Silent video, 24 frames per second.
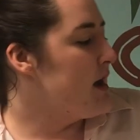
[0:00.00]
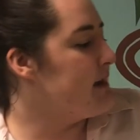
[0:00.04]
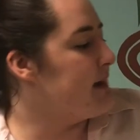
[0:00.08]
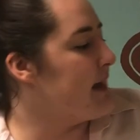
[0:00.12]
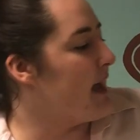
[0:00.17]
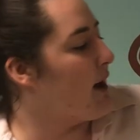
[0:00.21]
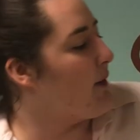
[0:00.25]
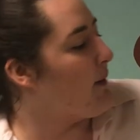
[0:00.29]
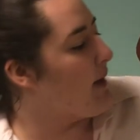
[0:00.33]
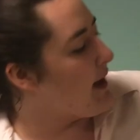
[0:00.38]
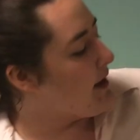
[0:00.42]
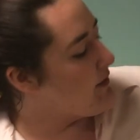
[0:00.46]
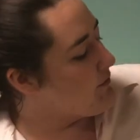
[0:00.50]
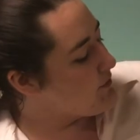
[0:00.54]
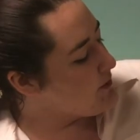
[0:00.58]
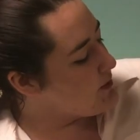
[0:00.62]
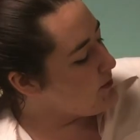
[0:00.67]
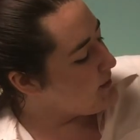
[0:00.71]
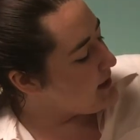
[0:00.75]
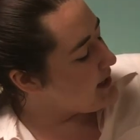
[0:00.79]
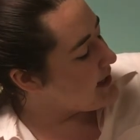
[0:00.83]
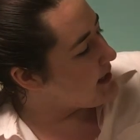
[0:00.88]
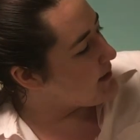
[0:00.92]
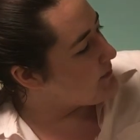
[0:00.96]
Now, every
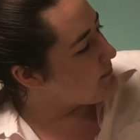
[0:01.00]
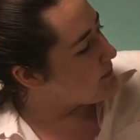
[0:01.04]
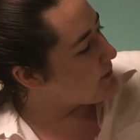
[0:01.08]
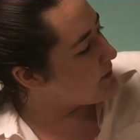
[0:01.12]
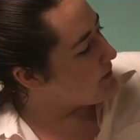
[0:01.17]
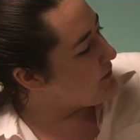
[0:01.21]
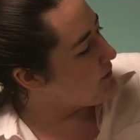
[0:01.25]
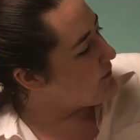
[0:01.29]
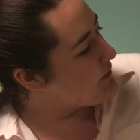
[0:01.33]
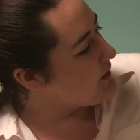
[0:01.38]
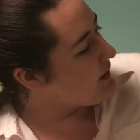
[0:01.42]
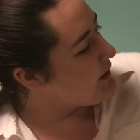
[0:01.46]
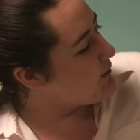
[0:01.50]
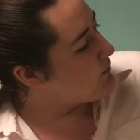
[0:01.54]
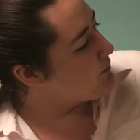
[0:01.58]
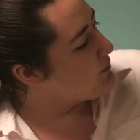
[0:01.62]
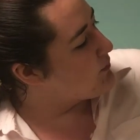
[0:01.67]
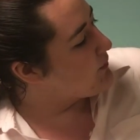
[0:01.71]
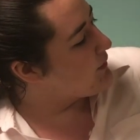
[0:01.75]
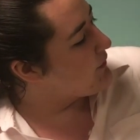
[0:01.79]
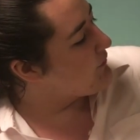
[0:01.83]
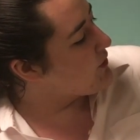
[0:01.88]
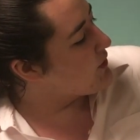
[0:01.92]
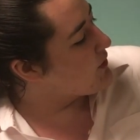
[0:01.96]
week at Blue
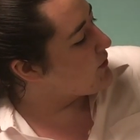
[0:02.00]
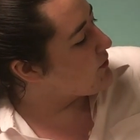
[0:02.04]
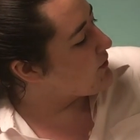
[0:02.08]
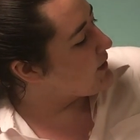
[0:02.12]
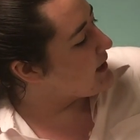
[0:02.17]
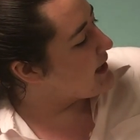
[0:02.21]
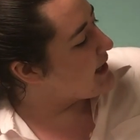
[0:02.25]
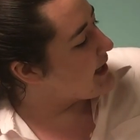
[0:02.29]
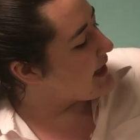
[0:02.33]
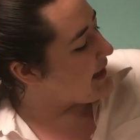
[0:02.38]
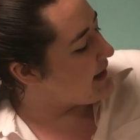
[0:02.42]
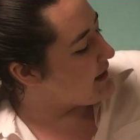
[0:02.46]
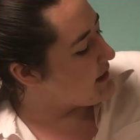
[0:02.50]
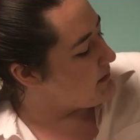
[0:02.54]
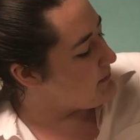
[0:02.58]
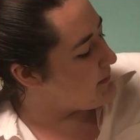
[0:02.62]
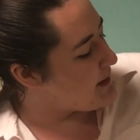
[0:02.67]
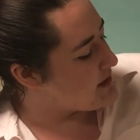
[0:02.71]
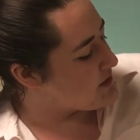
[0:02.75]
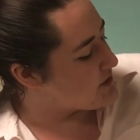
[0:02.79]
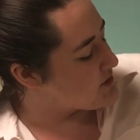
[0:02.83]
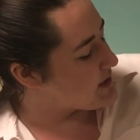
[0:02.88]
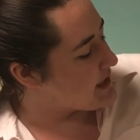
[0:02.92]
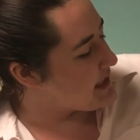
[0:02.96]
River Creek
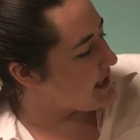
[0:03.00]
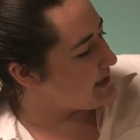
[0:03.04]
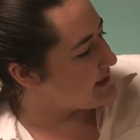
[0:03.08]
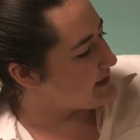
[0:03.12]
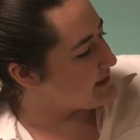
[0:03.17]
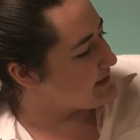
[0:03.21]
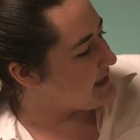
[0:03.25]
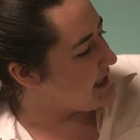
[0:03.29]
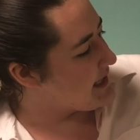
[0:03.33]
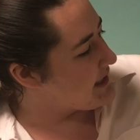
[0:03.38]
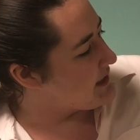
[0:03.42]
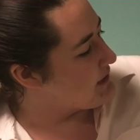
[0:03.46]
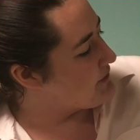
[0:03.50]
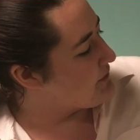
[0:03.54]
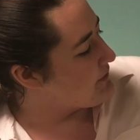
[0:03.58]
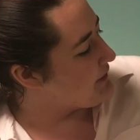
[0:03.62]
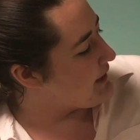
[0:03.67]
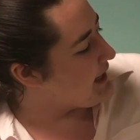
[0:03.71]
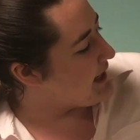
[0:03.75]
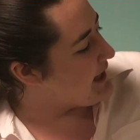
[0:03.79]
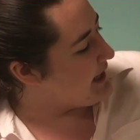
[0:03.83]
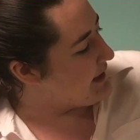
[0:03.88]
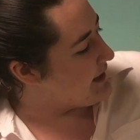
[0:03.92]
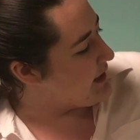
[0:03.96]
Elementary in 2nd
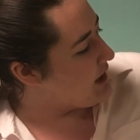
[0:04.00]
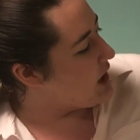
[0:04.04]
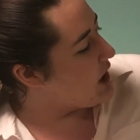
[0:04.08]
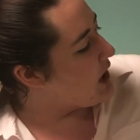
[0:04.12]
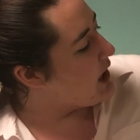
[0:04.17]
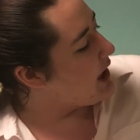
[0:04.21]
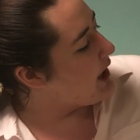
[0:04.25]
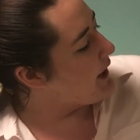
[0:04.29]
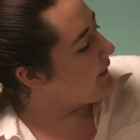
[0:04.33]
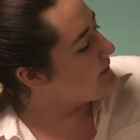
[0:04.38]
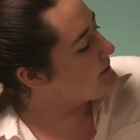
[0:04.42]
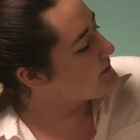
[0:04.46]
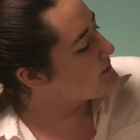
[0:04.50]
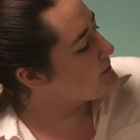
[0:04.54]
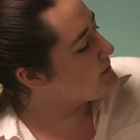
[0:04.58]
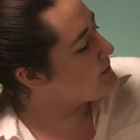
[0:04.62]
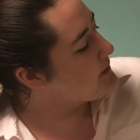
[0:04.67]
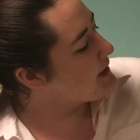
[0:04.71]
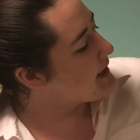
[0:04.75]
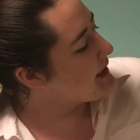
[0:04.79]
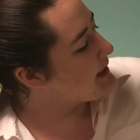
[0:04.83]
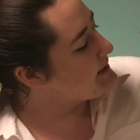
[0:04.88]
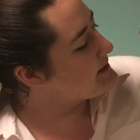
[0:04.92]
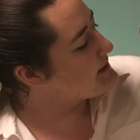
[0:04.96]
grade, all the school
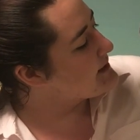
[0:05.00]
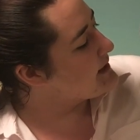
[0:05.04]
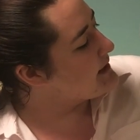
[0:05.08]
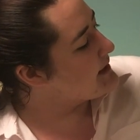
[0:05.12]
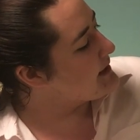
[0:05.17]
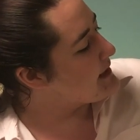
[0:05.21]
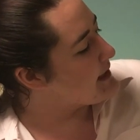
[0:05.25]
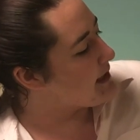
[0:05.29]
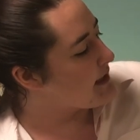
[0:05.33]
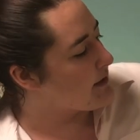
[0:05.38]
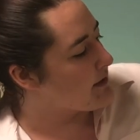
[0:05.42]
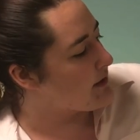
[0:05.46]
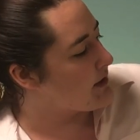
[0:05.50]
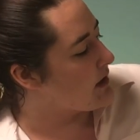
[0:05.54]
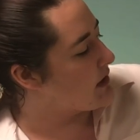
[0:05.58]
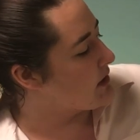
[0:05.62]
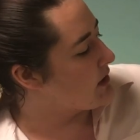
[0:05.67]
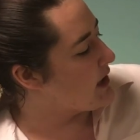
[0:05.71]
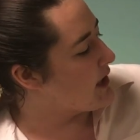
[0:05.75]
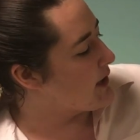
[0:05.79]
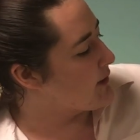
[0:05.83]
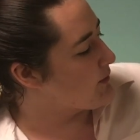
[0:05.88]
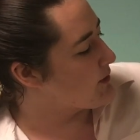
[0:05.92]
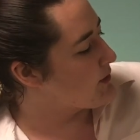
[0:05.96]
kids can hear,
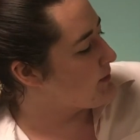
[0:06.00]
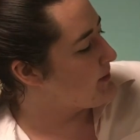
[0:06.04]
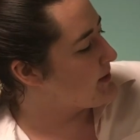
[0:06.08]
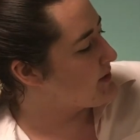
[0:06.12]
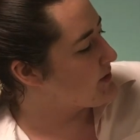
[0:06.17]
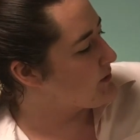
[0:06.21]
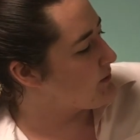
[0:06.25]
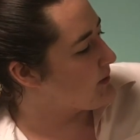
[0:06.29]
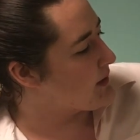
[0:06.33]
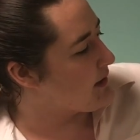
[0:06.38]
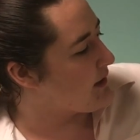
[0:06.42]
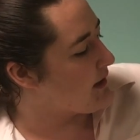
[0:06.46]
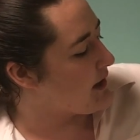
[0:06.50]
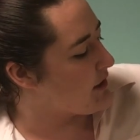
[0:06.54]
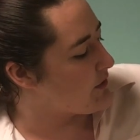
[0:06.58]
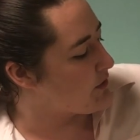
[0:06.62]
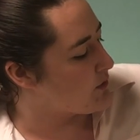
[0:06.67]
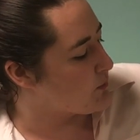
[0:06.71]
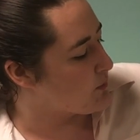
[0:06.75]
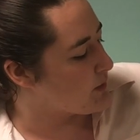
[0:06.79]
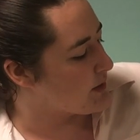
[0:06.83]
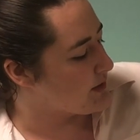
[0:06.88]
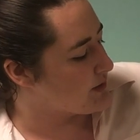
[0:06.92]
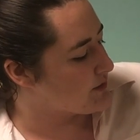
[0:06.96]
along with Miss Greer, how the
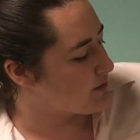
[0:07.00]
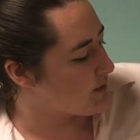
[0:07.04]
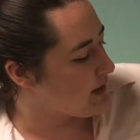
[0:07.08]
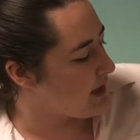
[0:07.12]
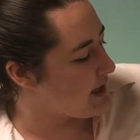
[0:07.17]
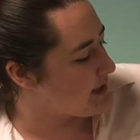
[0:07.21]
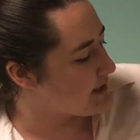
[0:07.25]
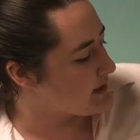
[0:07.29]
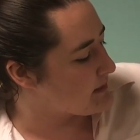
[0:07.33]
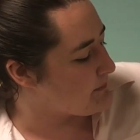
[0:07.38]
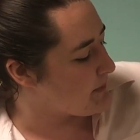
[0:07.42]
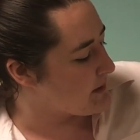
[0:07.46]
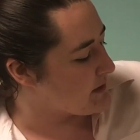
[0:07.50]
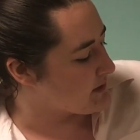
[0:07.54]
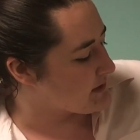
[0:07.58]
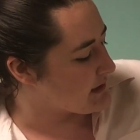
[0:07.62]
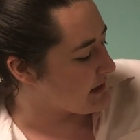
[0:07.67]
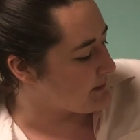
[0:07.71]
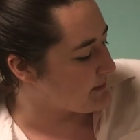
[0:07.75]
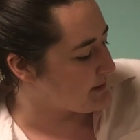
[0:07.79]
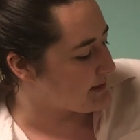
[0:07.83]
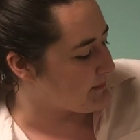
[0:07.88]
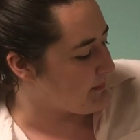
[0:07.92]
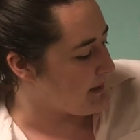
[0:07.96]
world's greatest
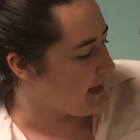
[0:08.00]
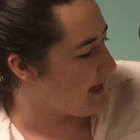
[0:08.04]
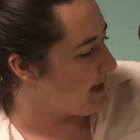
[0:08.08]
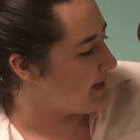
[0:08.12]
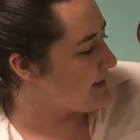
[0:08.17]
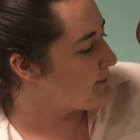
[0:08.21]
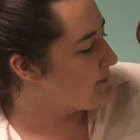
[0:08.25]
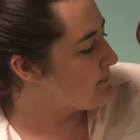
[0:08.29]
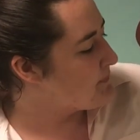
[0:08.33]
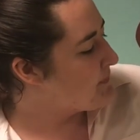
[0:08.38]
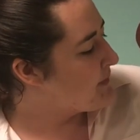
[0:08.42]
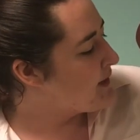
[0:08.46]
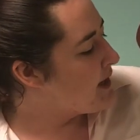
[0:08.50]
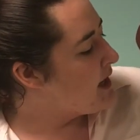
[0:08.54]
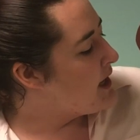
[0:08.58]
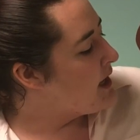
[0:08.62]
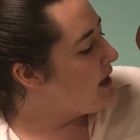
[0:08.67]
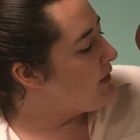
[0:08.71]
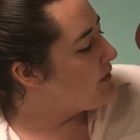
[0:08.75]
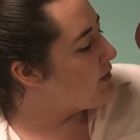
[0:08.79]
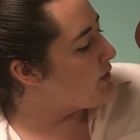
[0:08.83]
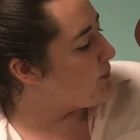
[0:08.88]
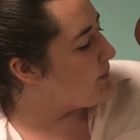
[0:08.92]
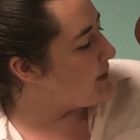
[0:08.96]
building was made.
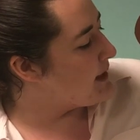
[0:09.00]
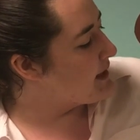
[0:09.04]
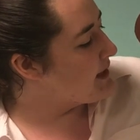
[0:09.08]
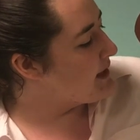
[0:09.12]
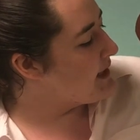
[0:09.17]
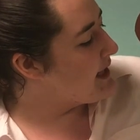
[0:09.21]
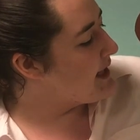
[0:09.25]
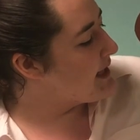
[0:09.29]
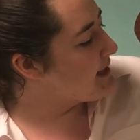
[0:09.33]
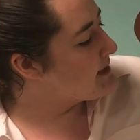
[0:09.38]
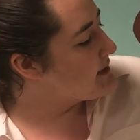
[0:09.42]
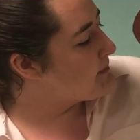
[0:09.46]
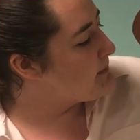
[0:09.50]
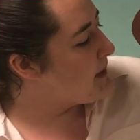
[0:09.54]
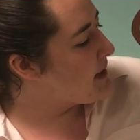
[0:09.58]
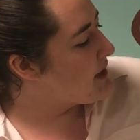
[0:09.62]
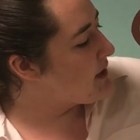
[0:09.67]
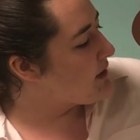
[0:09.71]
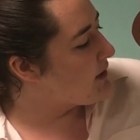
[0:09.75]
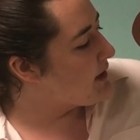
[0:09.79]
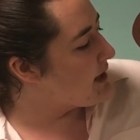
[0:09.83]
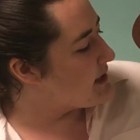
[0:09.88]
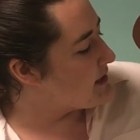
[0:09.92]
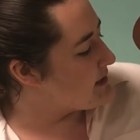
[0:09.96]
The weekly guest
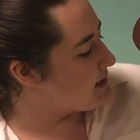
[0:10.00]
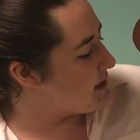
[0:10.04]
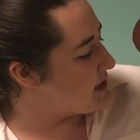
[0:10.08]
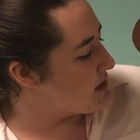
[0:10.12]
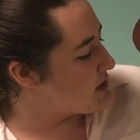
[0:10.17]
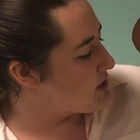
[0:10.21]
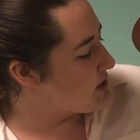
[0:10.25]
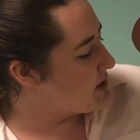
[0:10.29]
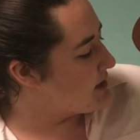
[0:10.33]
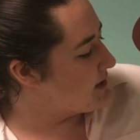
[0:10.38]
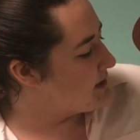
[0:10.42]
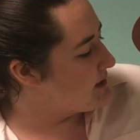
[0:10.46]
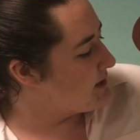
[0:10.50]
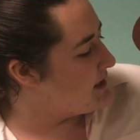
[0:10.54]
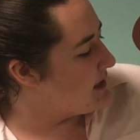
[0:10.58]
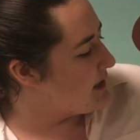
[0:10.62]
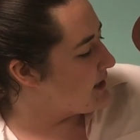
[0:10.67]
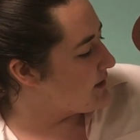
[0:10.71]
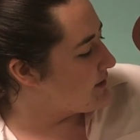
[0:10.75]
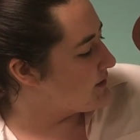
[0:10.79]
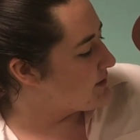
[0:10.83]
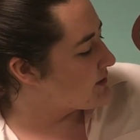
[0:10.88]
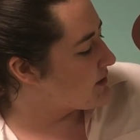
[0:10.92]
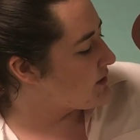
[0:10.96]
speaker in t-shirt and
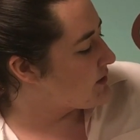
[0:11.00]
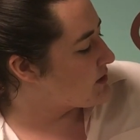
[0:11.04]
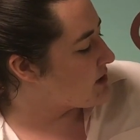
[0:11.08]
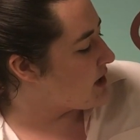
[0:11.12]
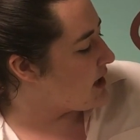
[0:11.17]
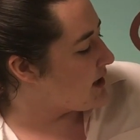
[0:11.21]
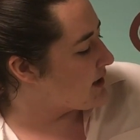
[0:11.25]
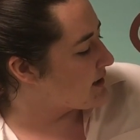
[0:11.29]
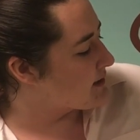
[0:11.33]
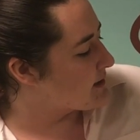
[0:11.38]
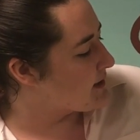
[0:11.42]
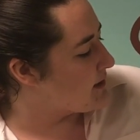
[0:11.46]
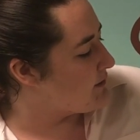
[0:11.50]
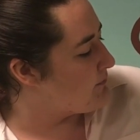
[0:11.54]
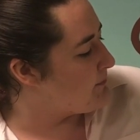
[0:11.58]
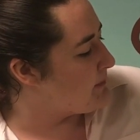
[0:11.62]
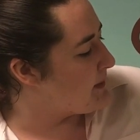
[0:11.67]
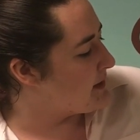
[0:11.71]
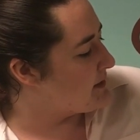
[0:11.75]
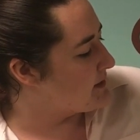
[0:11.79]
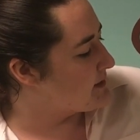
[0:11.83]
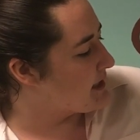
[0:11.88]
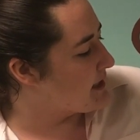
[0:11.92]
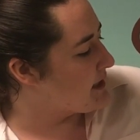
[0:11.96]
sneakers talks of
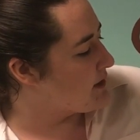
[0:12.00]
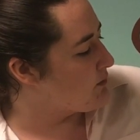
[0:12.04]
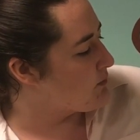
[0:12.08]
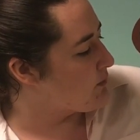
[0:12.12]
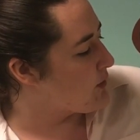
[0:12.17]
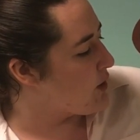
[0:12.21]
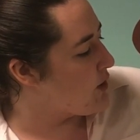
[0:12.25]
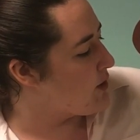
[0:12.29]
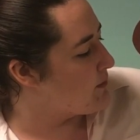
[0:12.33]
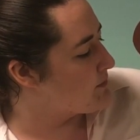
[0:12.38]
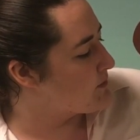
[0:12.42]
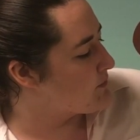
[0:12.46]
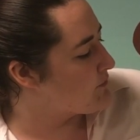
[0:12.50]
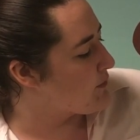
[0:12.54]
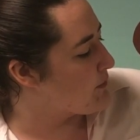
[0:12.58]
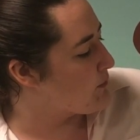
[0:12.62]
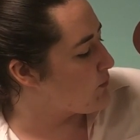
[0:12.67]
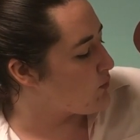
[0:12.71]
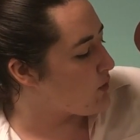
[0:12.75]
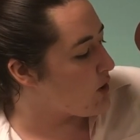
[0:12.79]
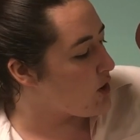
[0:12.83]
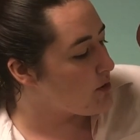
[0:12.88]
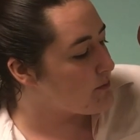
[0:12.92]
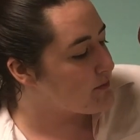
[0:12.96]
building from
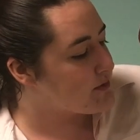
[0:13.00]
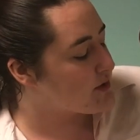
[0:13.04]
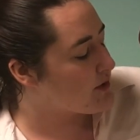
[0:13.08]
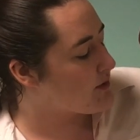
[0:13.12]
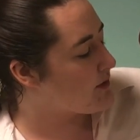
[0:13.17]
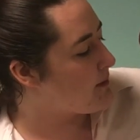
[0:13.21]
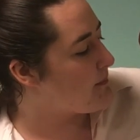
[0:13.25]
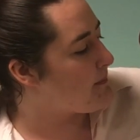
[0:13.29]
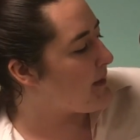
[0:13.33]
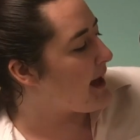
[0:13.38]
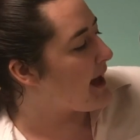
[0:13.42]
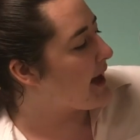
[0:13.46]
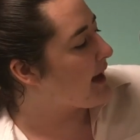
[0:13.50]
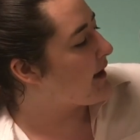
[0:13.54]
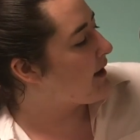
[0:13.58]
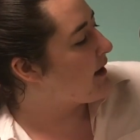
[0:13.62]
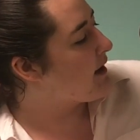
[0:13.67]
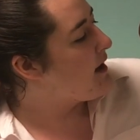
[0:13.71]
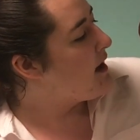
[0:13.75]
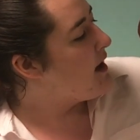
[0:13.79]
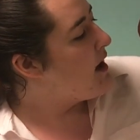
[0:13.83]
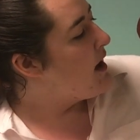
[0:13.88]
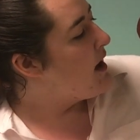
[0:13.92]
Rome to Quebec.